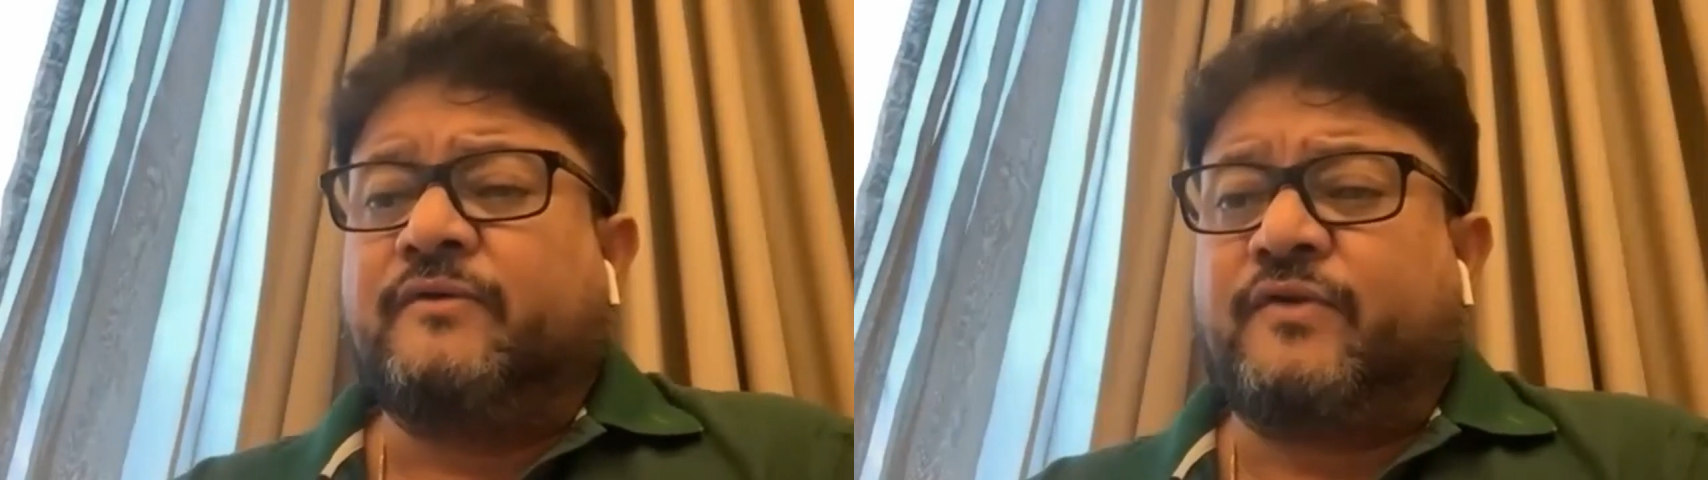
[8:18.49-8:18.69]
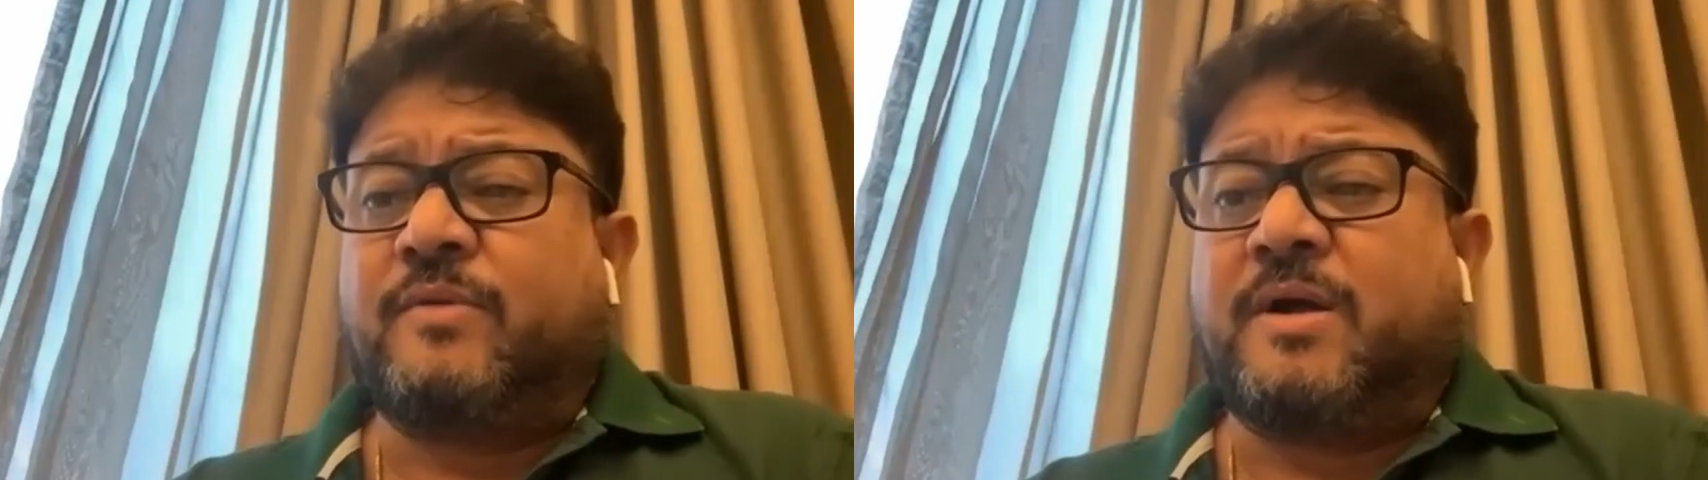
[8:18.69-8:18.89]

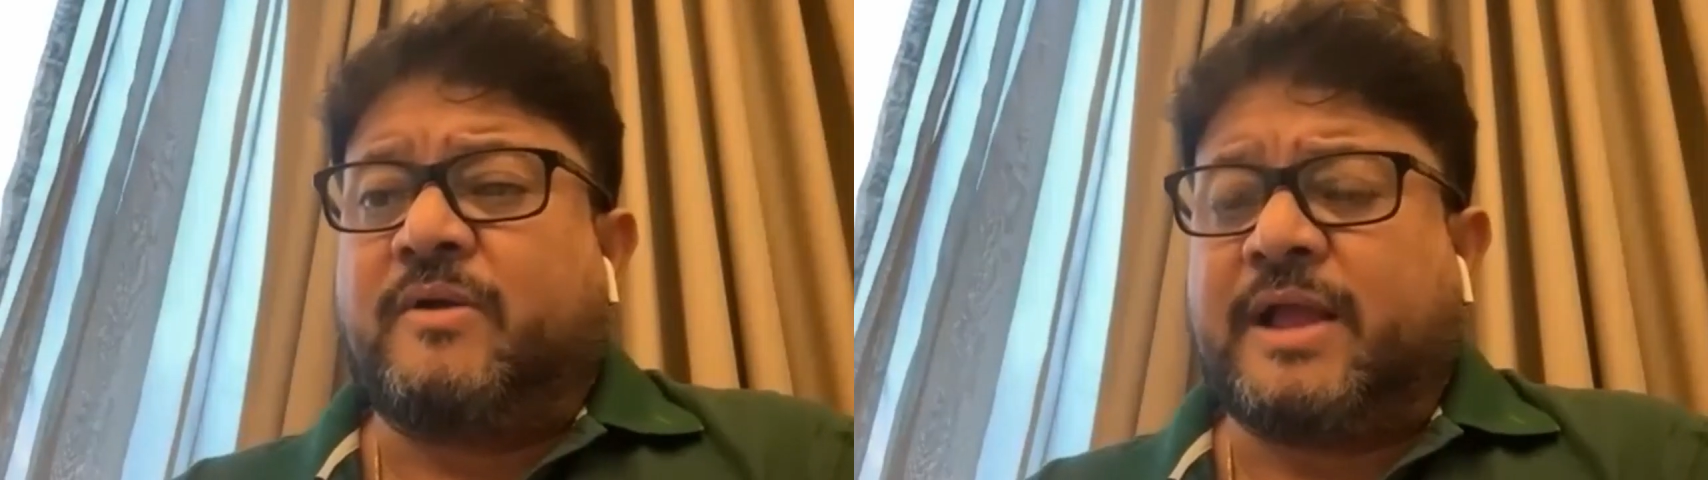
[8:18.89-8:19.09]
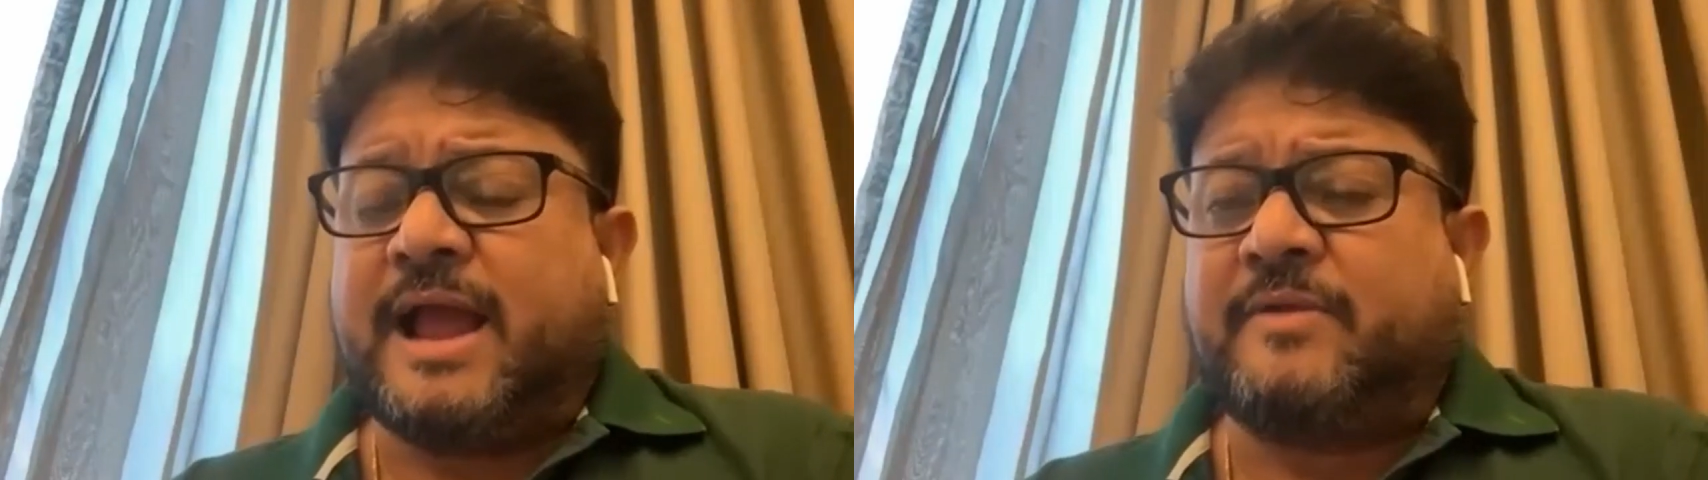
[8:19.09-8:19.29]
from
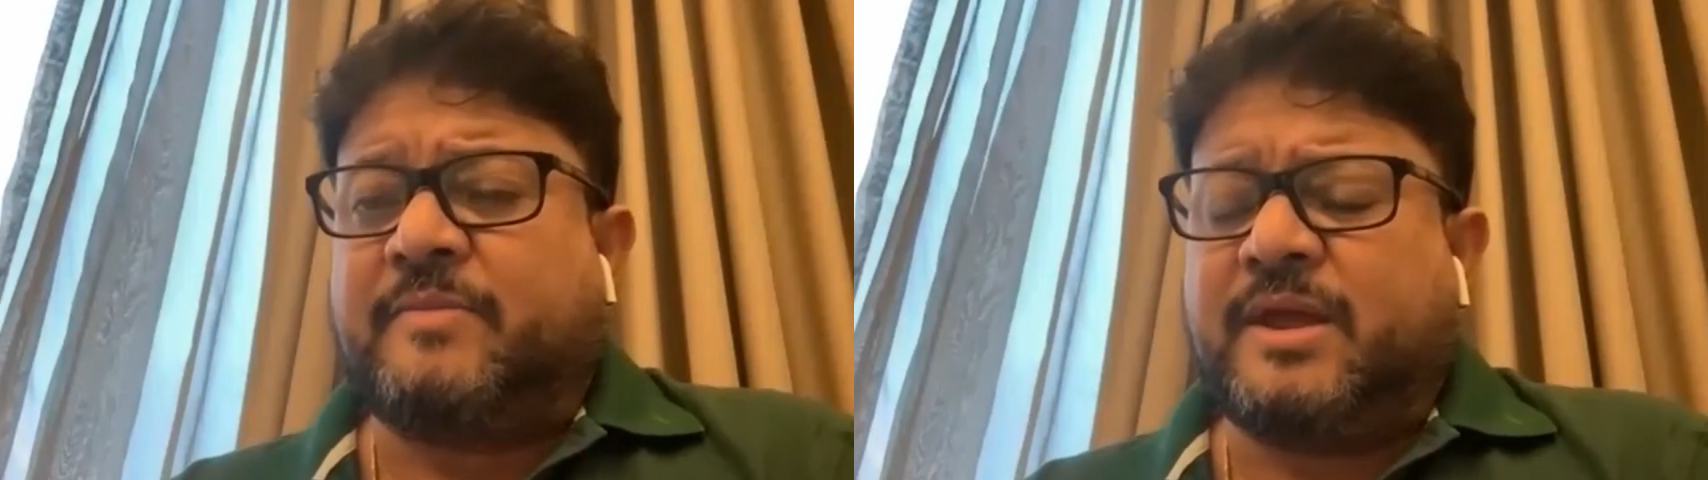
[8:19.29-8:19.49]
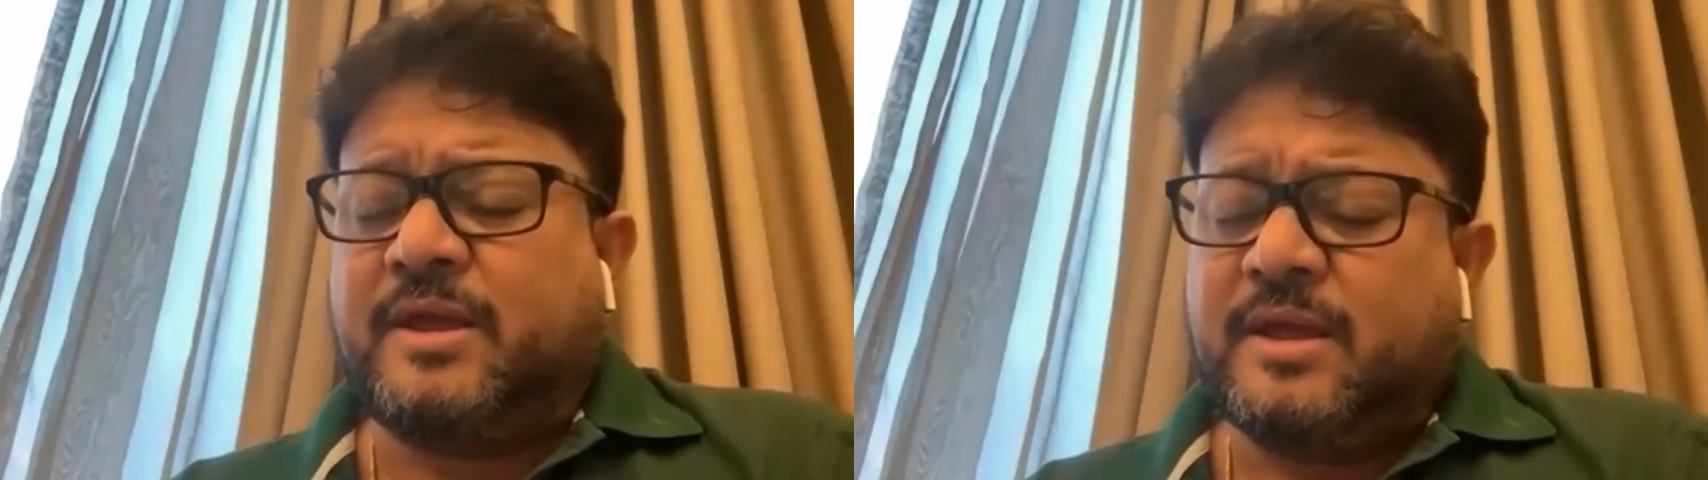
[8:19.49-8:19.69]
our
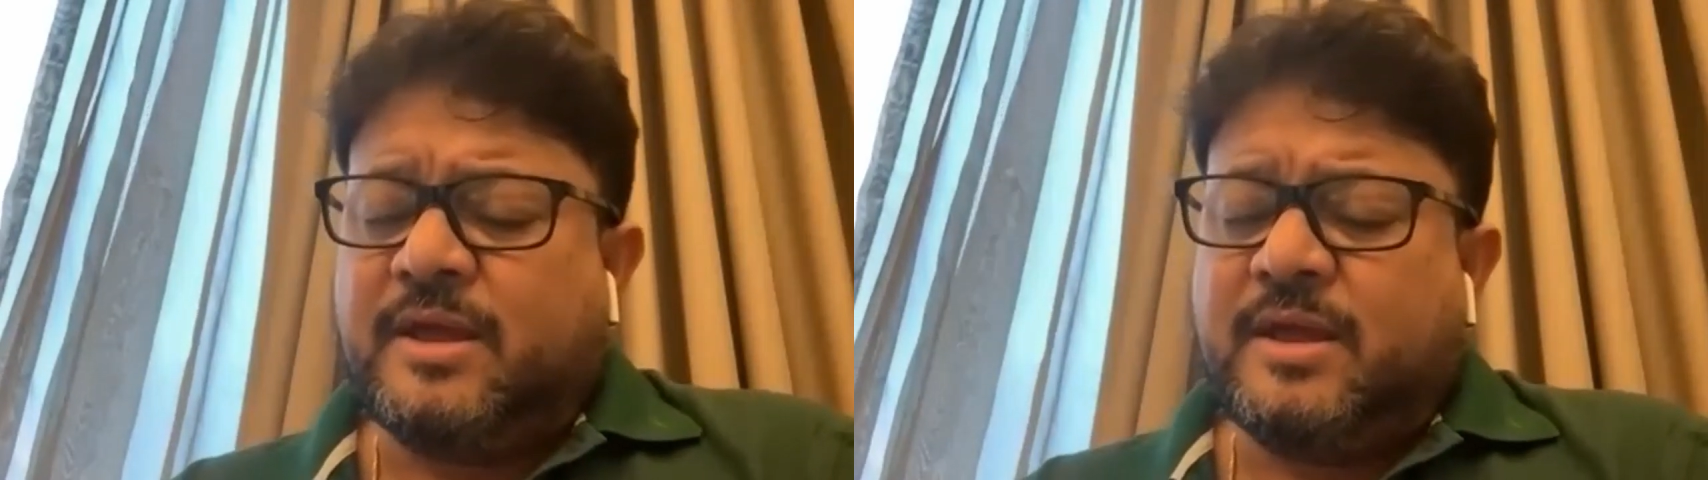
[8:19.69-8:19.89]
academy